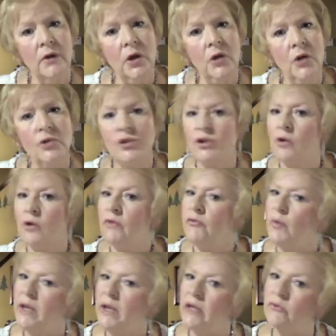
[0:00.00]
So if
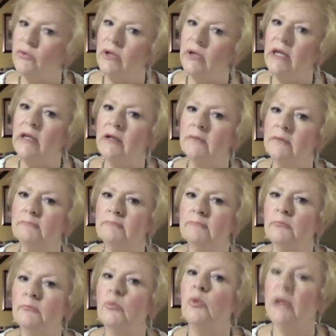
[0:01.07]
we can read,
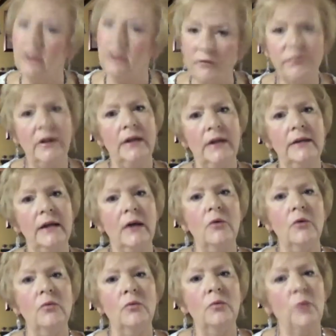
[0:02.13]
we can find
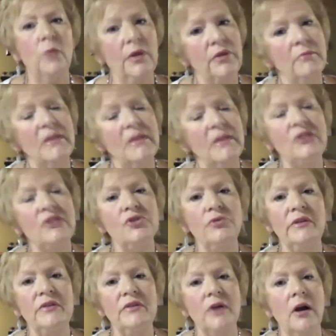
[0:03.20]
out what the
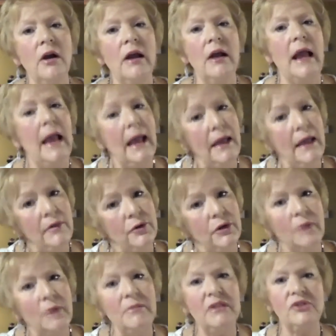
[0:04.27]
mysteries are, and they're not
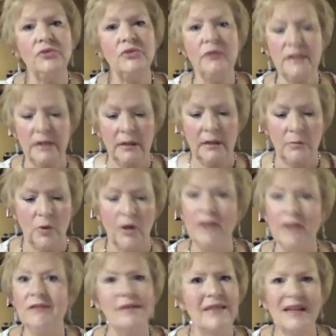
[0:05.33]
mysteries anymore.
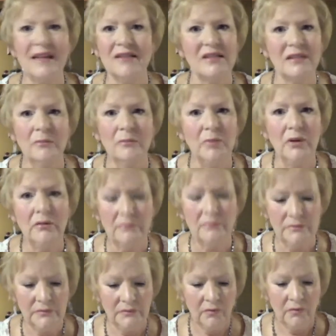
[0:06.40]
Isn't that simple?
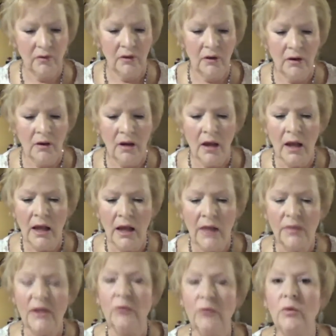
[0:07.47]

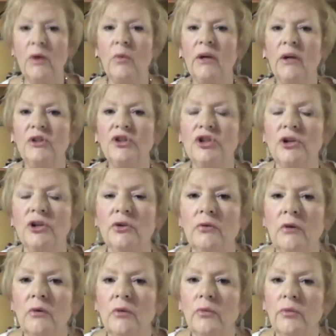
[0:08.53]
Then we went to
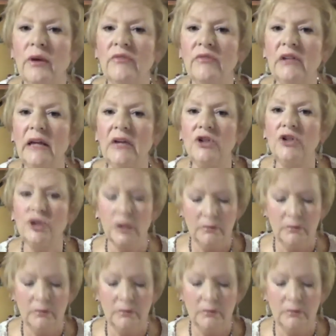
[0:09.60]
Revelation,